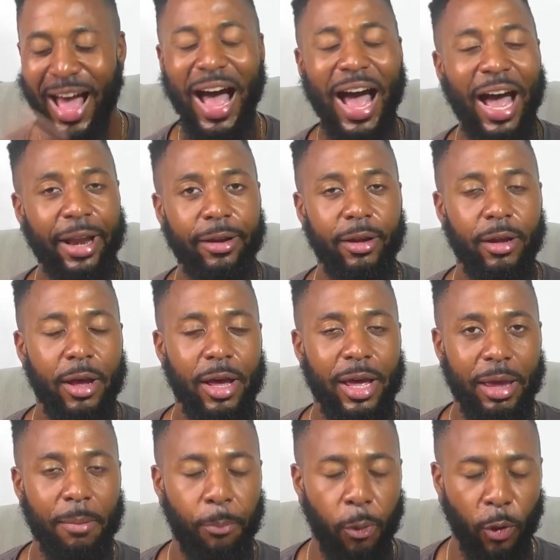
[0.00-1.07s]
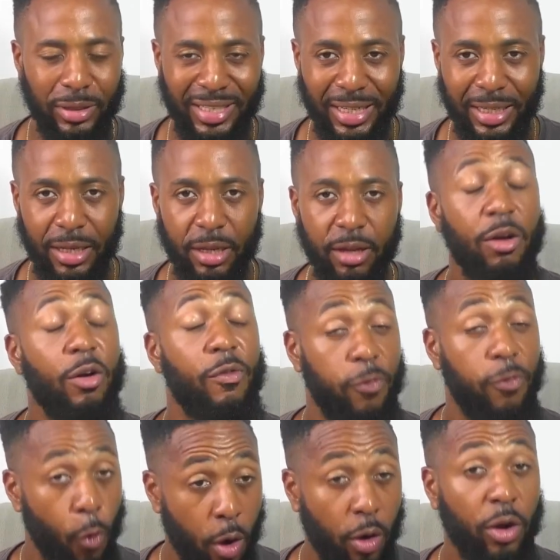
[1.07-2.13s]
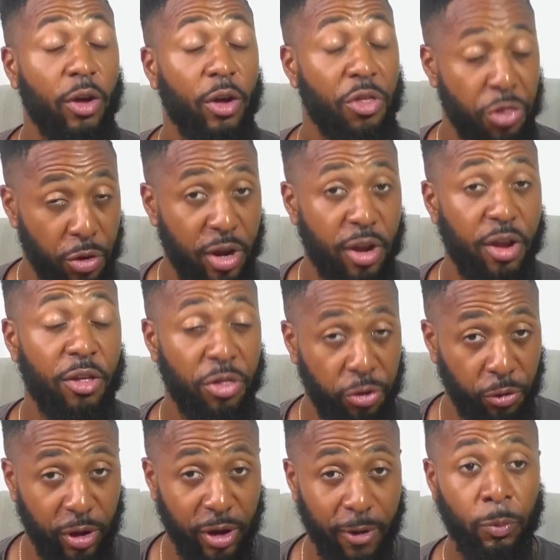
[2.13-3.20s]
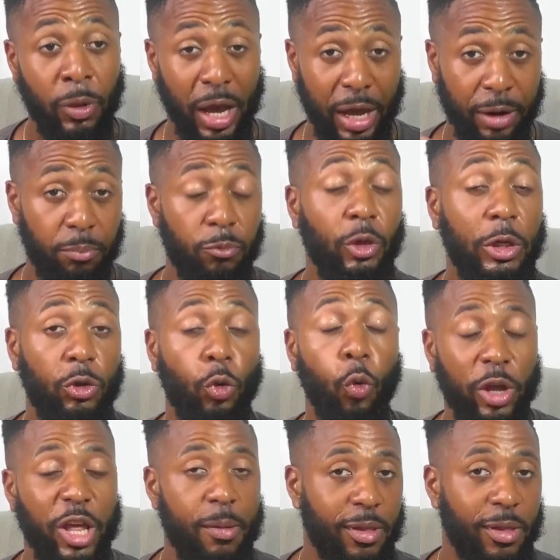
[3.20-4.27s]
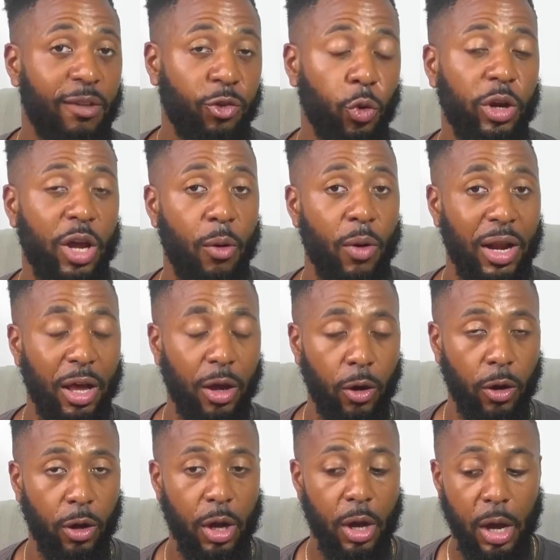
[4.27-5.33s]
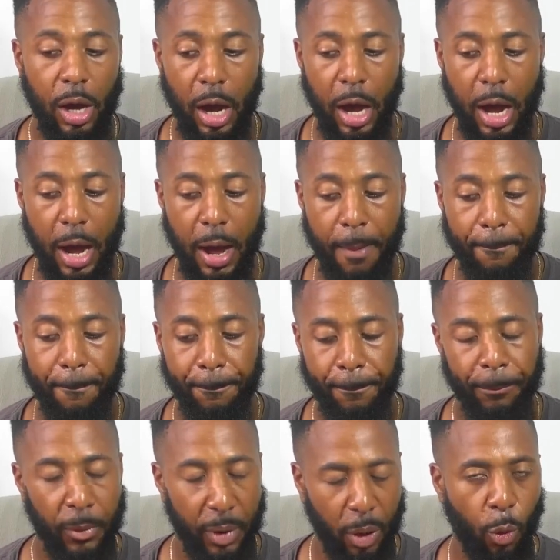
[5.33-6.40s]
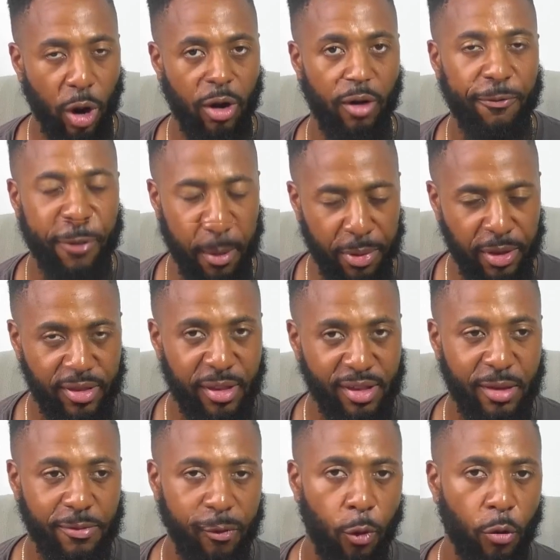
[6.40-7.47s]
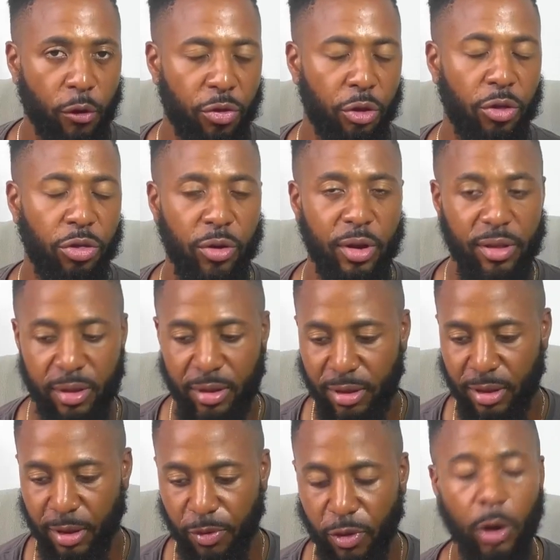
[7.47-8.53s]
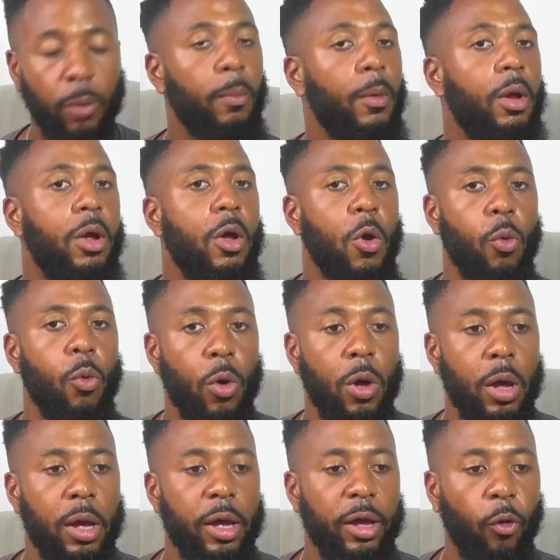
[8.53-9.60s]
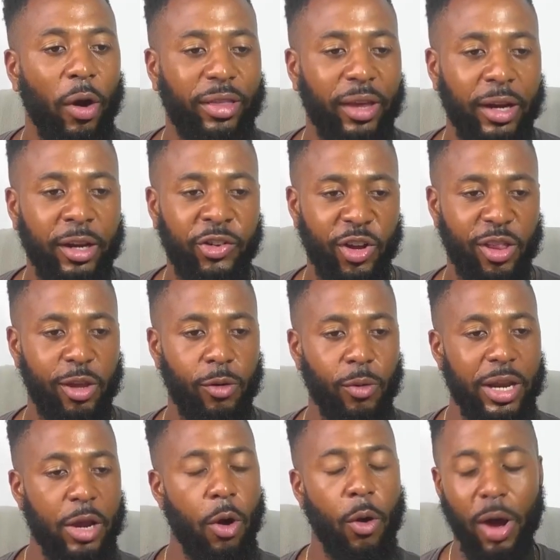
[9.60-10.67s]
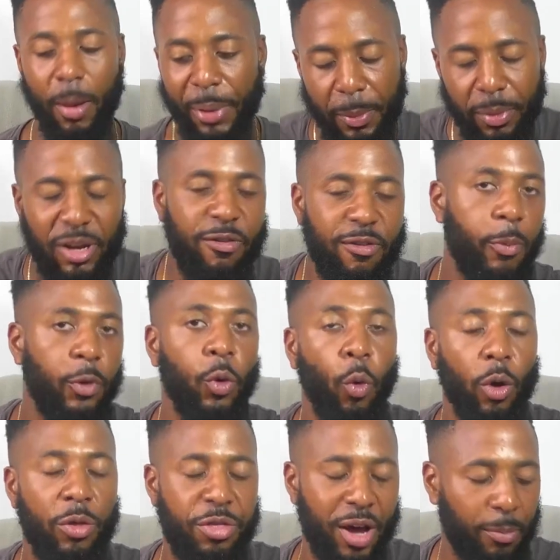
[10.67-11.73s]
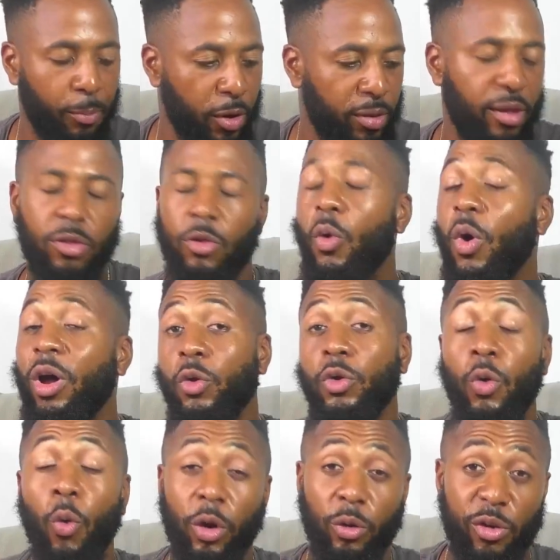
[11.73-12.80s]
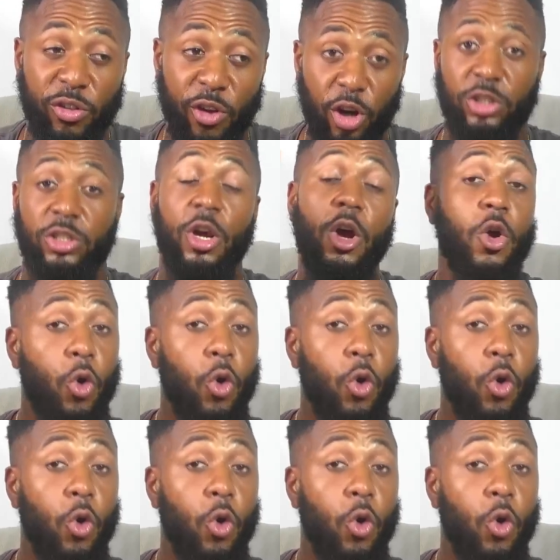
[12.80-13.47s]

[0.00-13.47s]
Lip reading: And importantly, 4-3-3. And 2 games I've shown you a while ago were from the 4-3-3 system. So quite an interesting one. Here we go. People developing their own thought process. Go and do their own research.